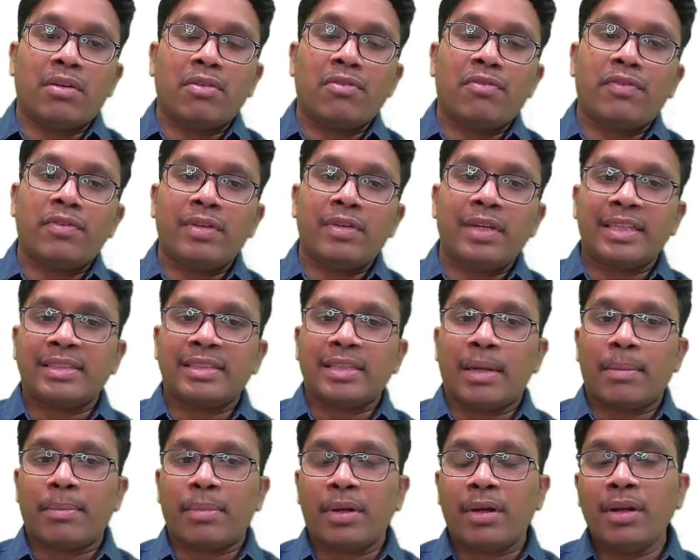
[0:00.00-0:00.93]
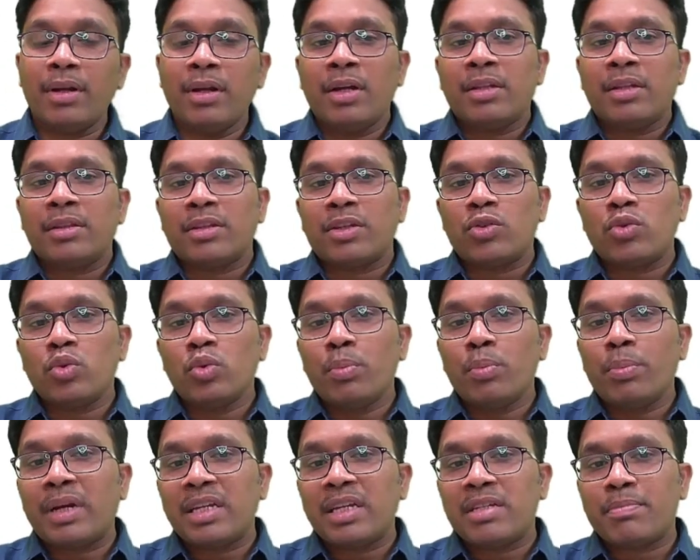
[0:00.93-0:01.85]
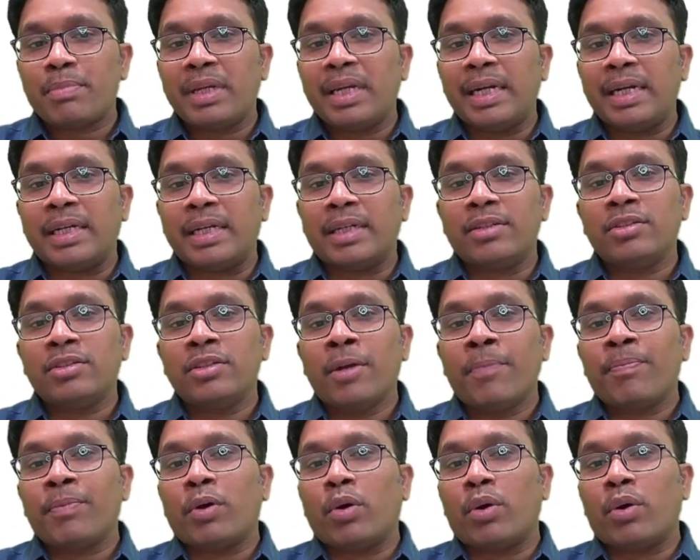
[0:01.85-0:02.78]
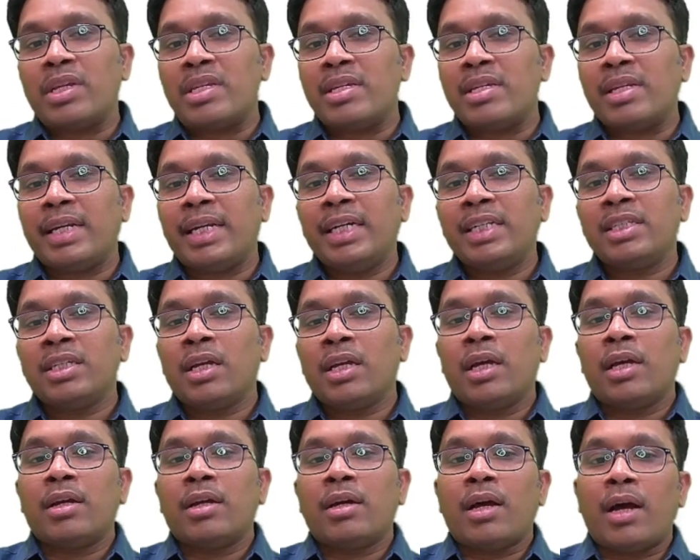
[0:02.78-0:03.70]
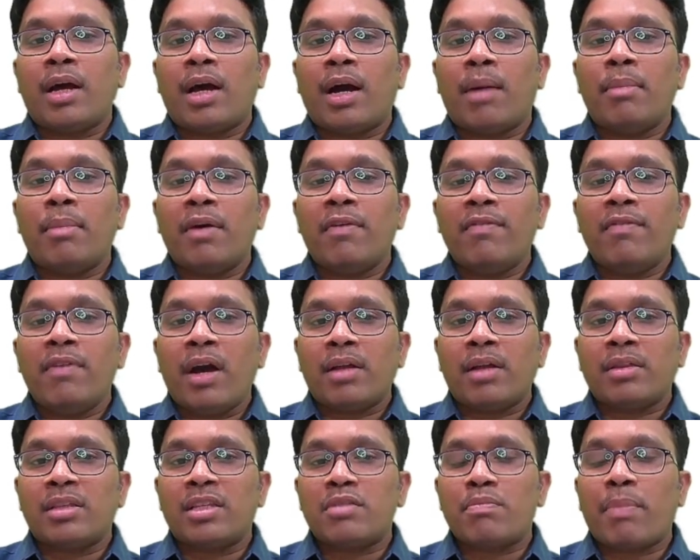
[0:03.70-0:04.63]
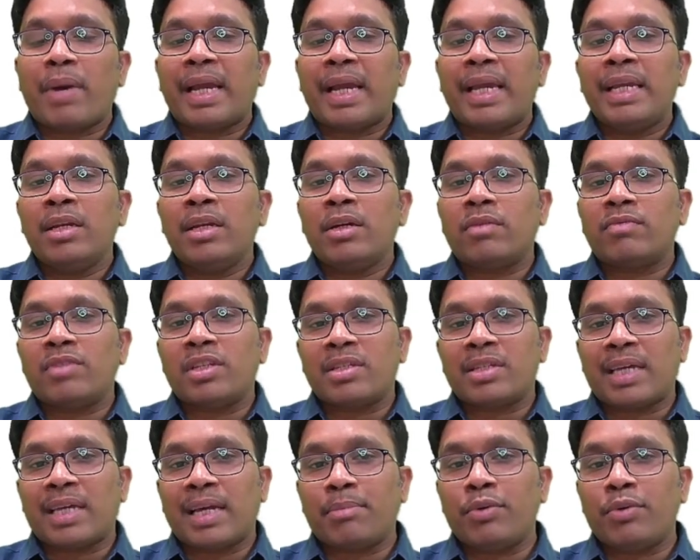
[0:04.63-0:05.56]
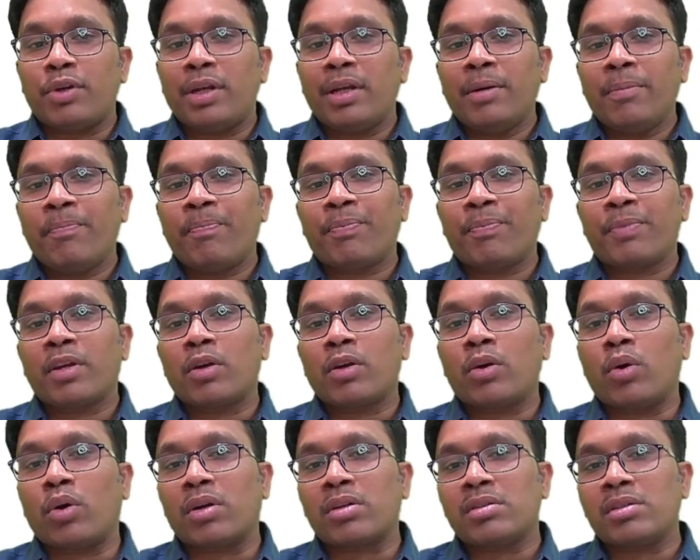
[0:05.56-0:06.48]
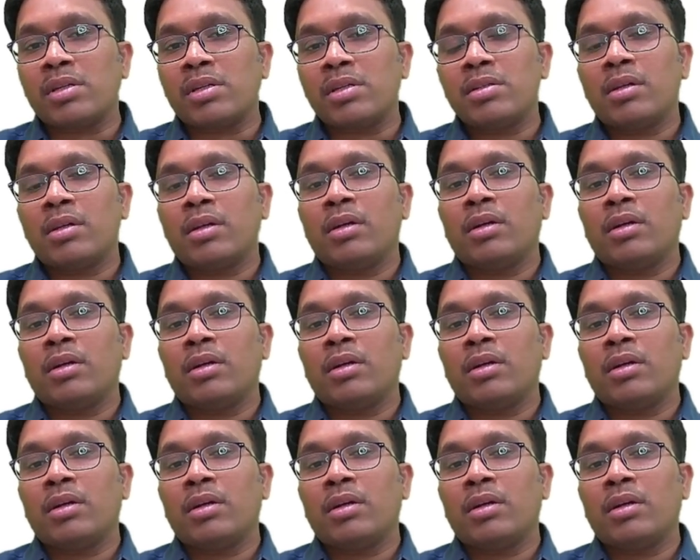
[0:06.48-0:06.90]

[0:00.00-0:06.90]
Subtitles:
For example, the supraspinatus originates above the spine of the scapula, courses